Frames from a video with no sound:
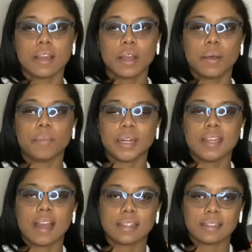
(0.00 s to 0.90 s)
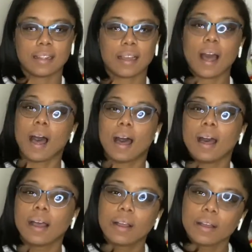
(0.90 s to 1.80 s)
but he has to like
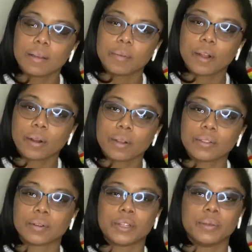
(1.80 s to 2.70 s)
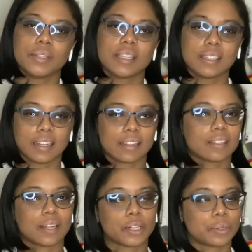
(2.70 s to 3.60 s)
hug girls or use his like
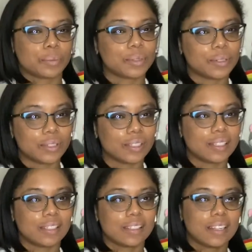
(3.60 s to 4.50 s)
sexual